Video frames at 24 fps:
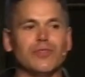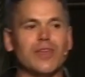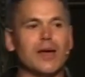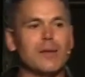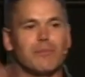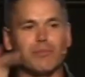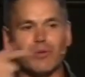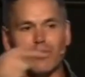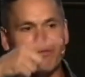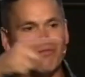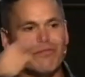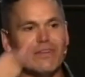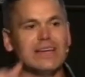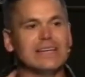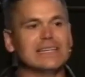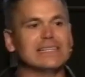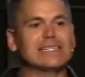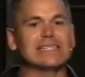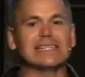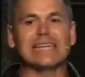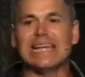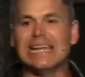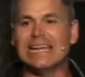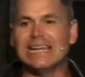that
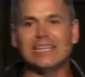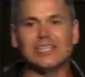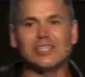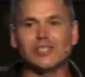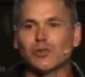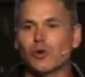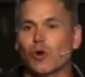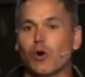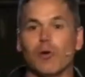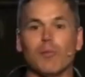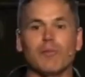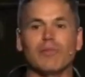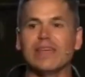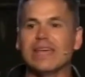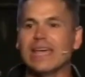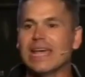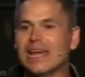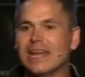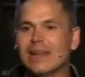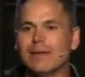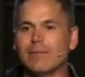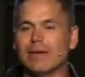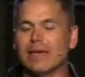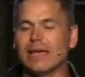prevents any storm, the
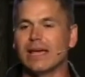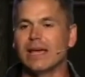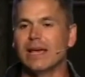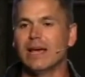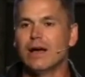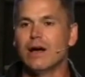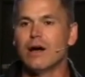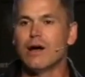enemy,